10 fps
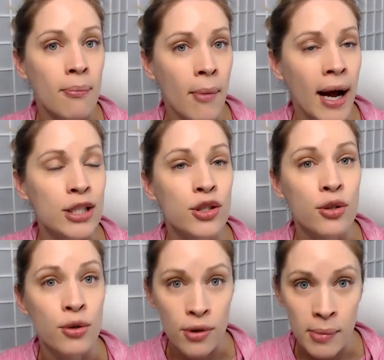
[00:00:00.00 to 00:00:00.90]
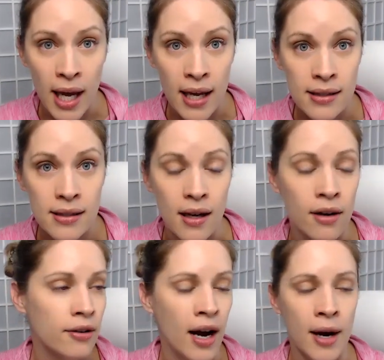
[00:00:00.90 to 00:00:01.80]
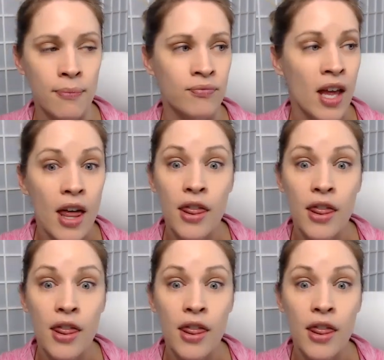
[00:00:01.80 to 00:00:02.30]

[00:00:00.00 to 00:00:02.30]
My toothpaste, or um,